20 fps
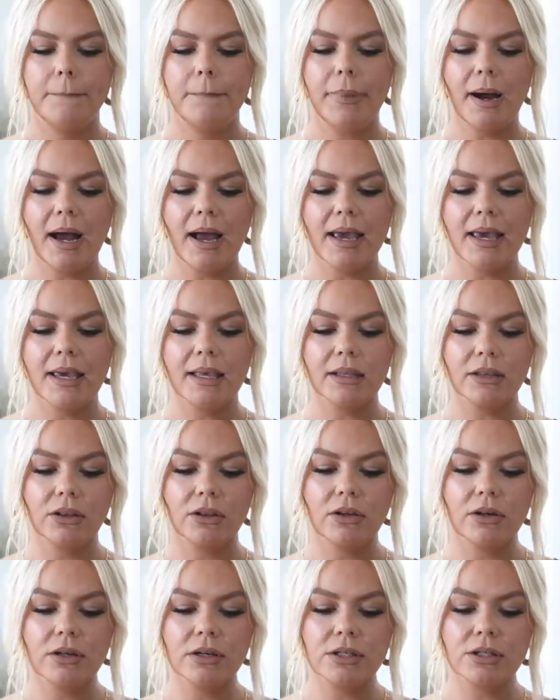but it
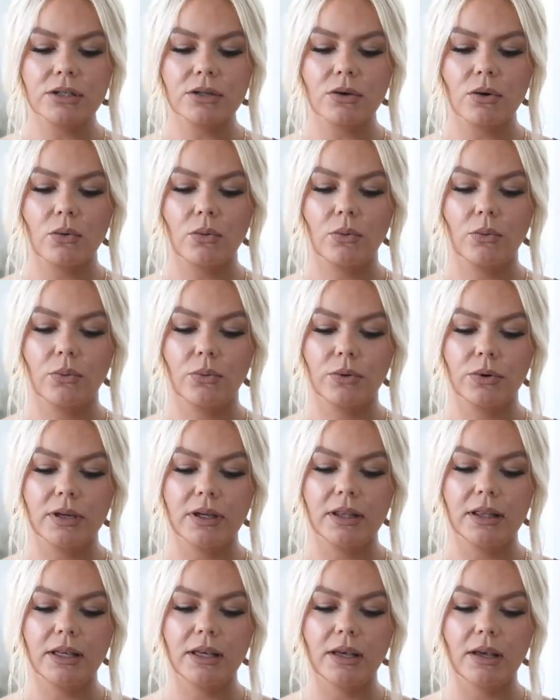looks
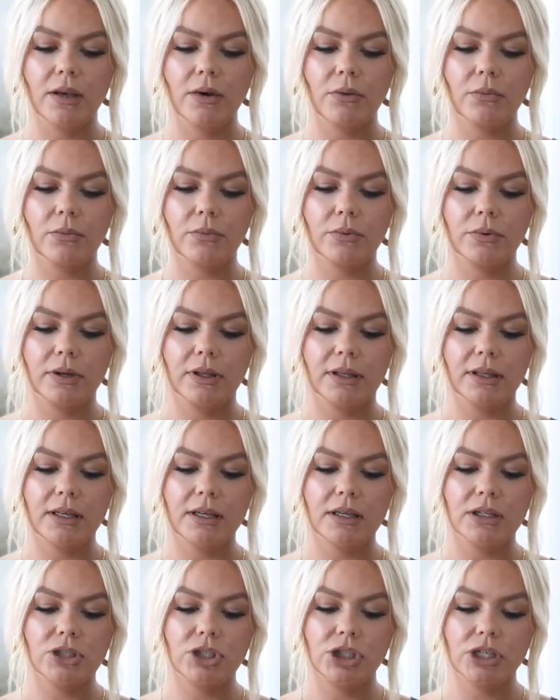really,
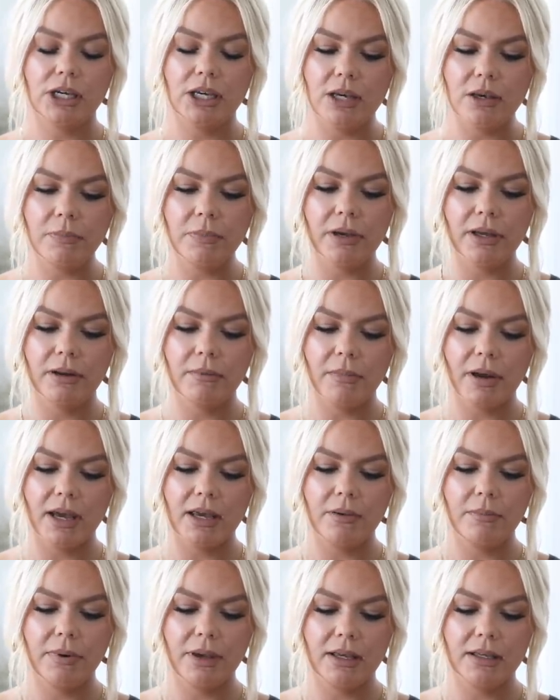really cheap in my
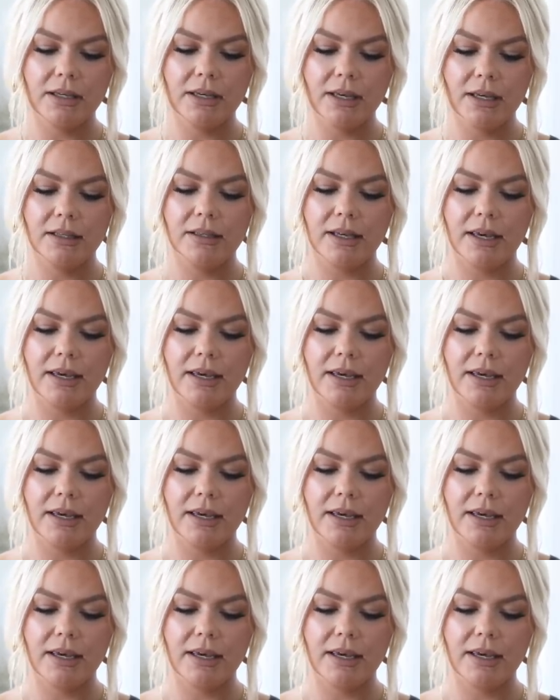opinion.